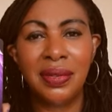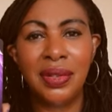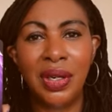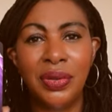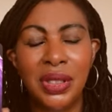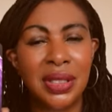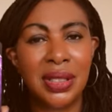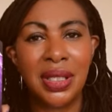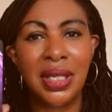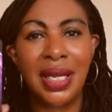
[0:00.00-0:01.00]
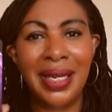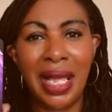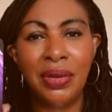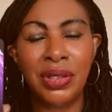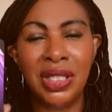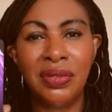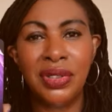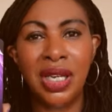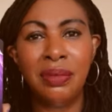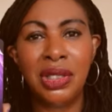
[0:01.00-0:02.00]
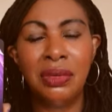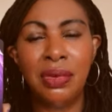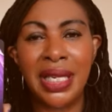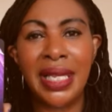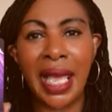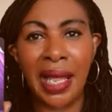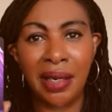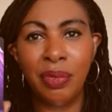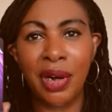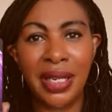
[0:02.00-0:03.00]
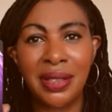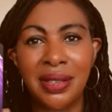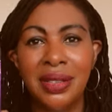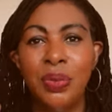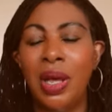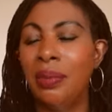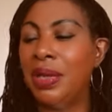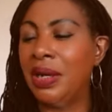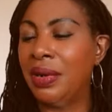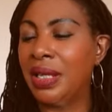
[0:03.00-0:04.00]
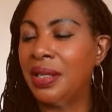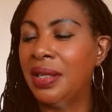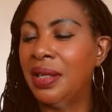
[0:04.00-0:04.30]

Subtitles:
you know, just allow yourself time to recalibrate is what I'm hearing.